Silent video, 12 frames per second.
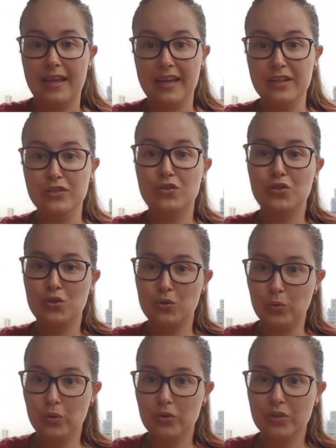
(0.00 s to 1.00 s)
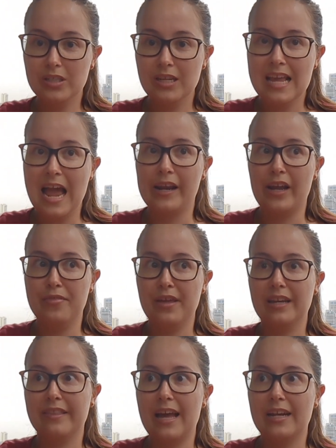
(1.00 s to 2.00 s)
It is short, and I
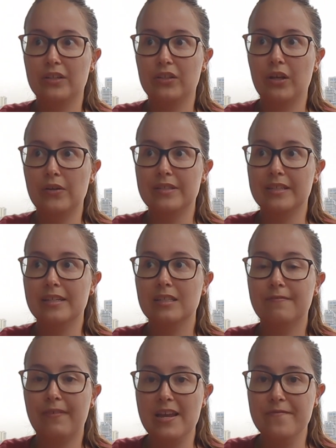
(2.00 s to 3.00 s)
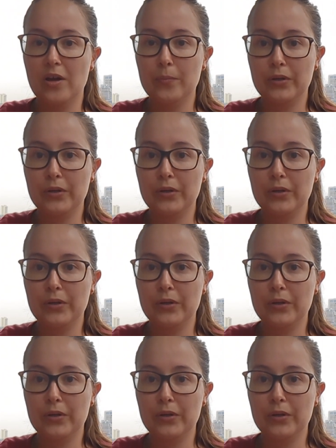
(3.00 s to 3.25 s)
think that goes in its favour,